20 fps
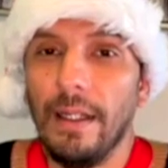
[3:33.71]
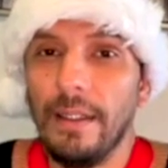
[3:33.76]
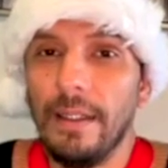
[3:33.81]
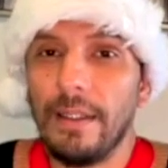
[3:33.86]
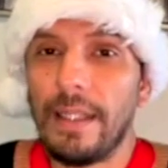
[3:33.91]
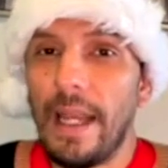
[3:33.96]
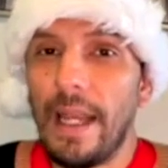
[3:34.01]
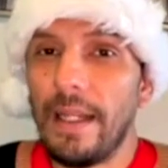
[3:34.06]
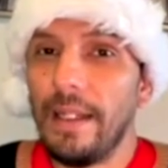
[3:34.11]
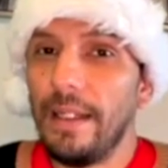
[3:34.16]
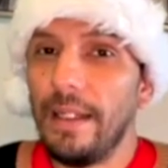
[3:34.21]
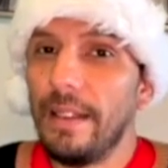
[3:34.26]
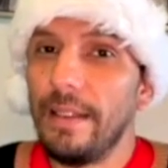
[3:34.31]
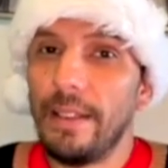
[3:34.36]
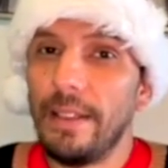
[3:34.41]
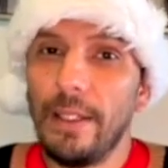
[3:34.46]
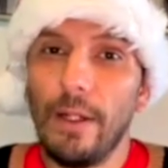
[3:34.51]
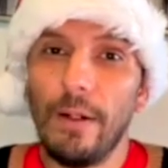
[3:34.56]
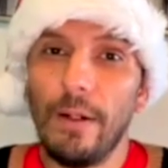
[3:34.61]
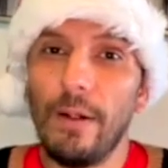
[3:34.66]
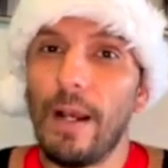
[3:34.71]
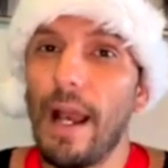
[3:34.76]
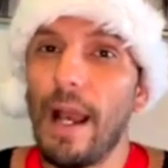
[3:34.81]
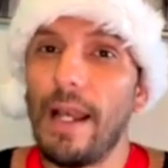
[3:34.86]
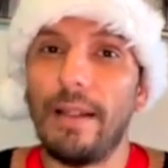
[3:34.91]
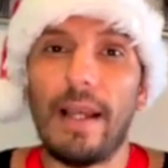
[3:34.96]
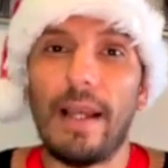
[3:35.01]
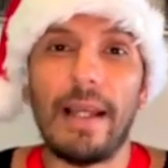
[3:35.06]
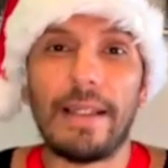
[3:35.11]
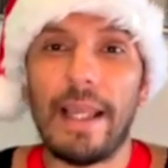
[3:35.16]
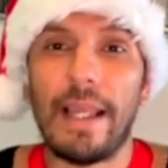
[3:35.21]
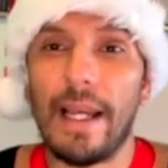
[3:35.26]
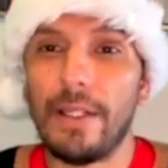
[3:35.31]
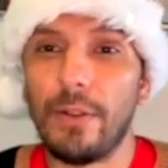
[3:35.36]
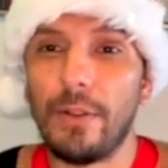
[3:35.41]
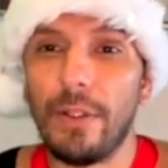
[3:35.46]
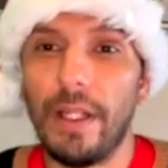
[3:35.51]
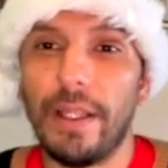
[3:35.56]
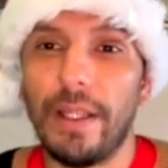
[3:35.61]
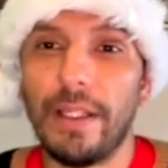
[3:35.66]
Santa, I can't
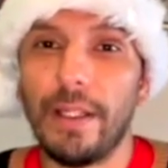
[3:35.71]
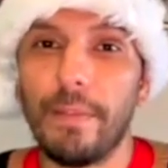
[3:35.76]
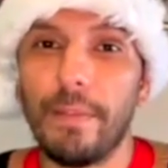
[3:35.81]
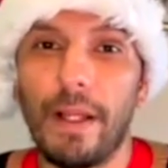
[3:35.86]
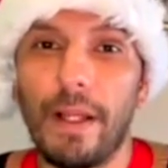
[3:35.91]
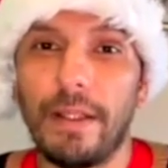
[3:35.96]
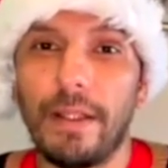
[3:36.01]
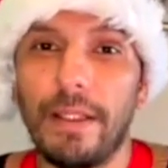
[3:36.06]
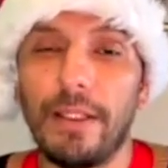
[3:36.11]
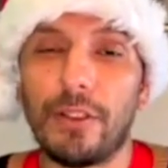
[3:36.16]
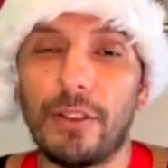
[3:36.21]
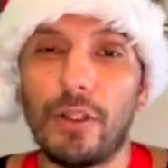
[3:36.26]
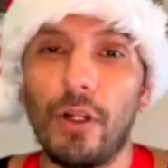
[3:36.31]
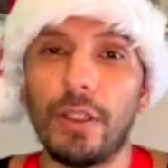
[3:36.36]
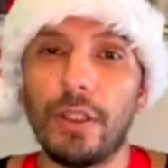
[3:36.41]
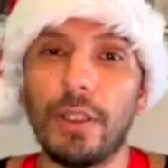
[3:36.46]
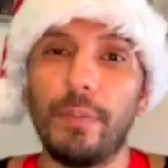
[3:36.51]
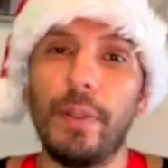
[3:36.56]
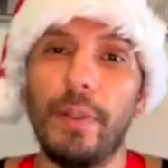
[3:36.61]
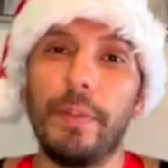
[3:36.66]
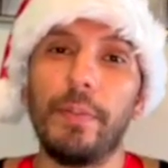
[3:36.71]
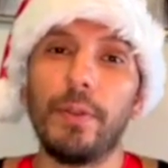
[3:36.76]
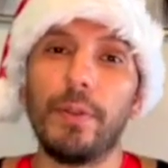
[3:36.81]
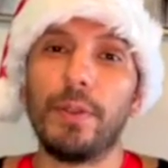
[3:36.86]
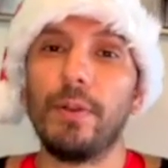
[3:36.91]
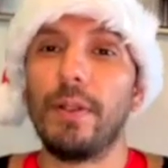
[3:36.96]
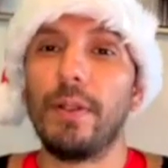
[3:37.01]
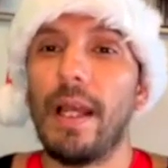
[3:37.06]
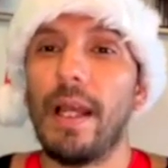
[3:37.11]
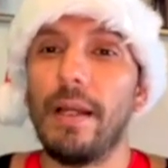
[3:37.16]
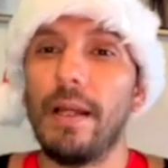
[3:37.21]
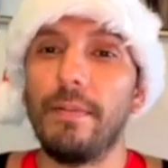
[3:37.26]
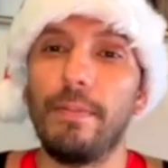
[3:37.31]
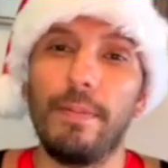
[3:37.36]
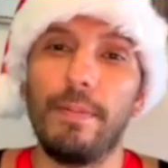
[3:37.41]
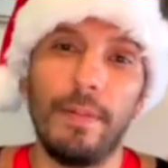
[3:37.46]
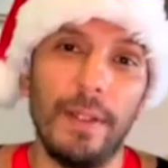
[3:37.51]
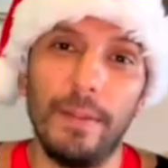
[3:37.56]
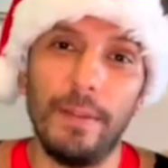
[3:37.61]
do nothing about these jokes that people don't laugh.